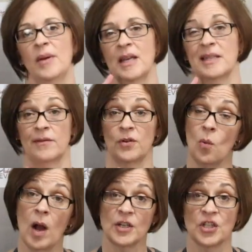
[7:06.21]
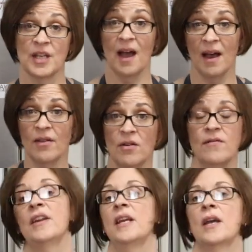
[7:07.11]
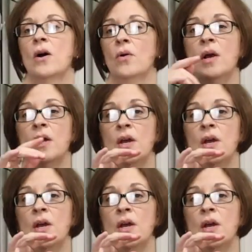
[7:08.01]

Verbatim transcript: Because if you watch the other video,